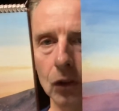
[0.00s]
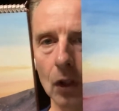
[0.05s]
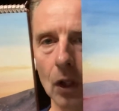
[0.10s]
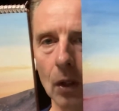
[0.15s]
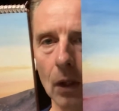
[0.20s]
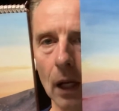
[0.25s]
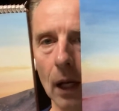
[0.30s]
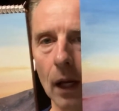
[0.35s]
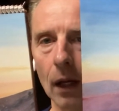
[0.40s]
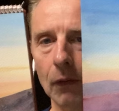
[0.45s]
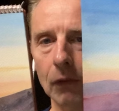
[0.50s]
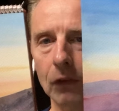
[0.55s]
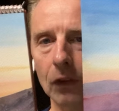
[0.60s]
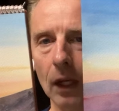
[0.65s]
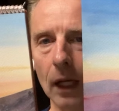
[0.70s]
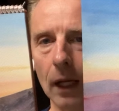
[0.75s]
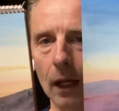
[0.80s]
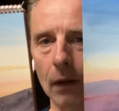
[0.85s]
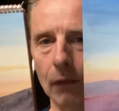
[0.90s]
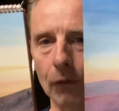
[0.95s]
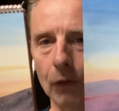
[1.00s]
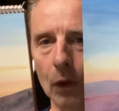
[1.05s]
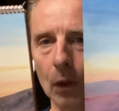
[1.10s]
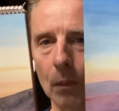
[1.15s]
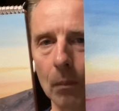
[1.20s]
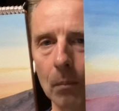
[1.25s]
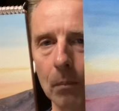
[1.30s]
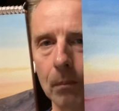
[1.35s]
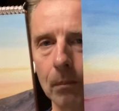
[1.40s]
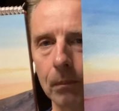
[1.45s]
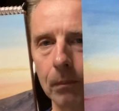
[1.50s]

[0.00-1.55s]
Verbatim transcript: don't have to have them.